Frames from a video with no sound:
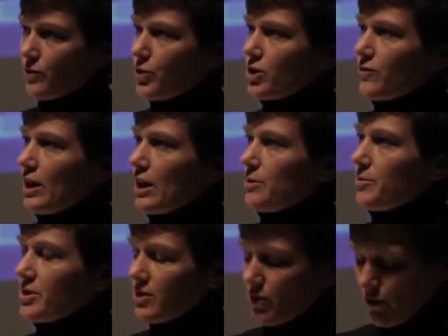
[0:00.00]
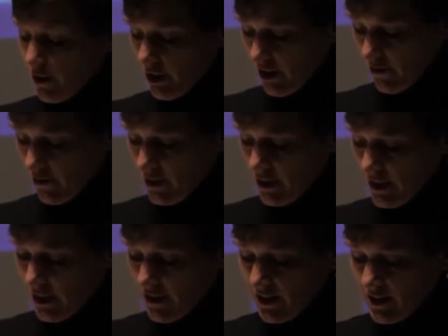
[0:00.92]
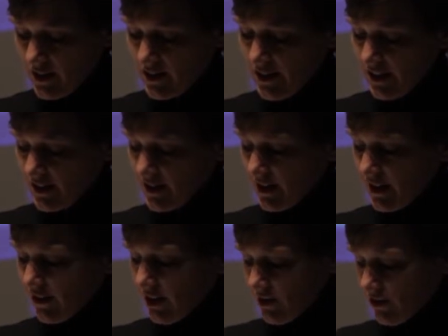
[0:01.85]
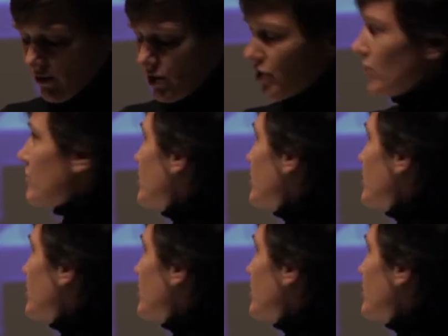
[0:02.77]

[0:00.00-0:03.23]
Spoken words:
development to thrive. This is necessary to reduce the